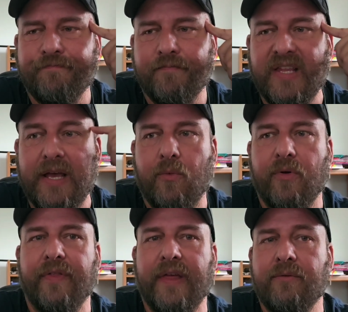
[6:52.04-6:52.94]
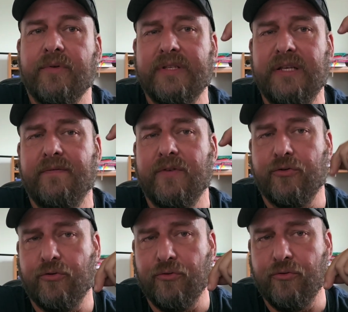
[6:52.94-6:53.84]
that will then receive the
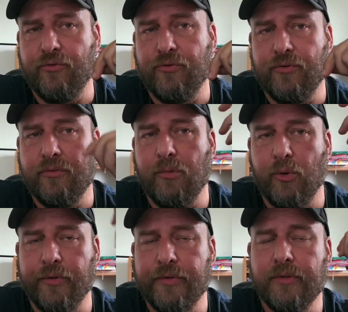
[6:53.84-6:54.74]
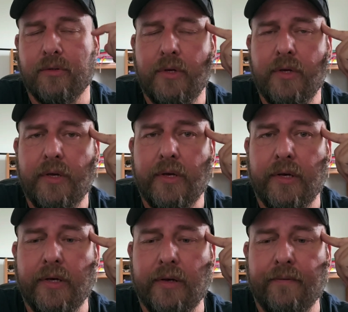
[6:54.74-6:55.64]
screws, bolts,
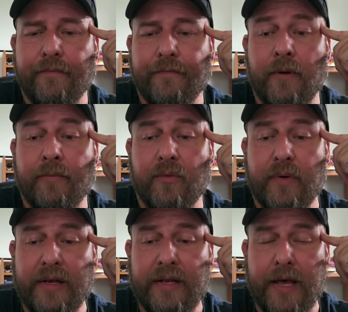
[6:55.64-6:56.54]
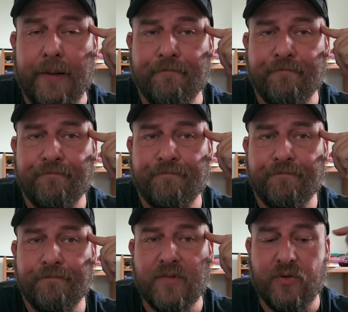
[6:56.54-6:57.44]
from the red dot.
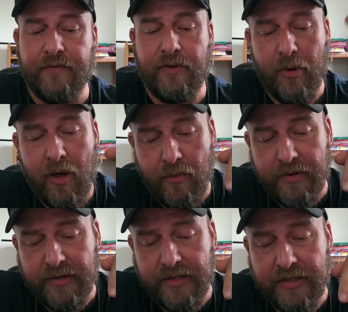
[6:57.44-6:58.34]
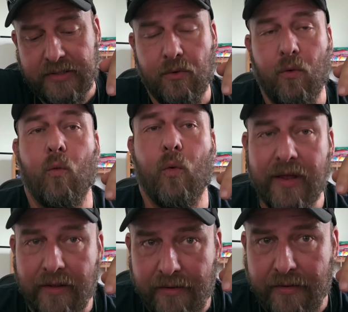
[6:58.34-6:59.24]
So if you bought one of these
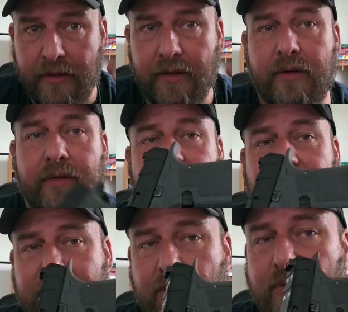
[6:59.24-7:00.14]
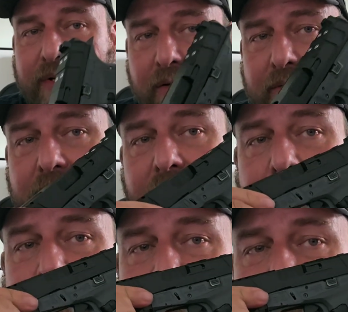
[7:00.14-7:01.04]
with the
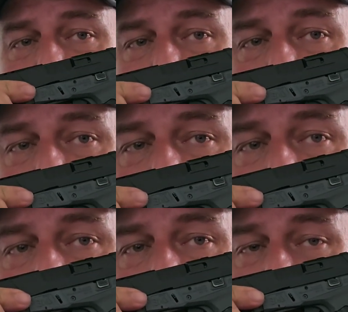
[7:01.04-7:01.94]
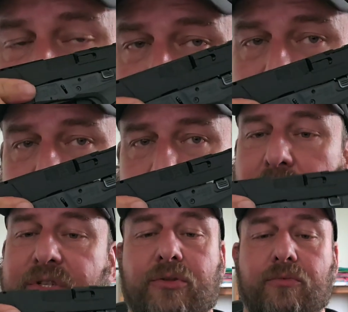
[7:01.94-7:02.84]
Zrodelta slide on it,
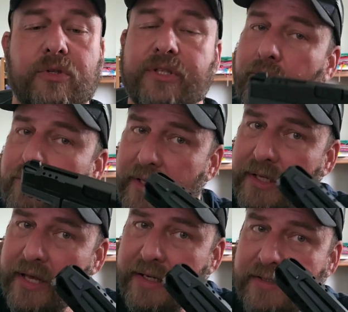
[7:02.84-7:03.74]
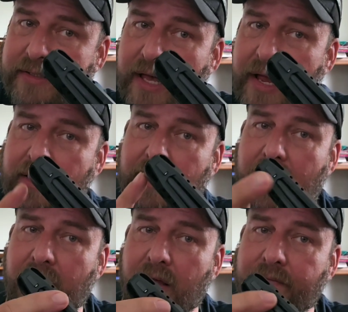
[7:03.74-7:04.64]
which I really like the slide.
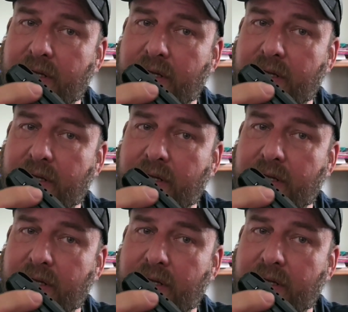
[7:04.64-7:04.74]
I love the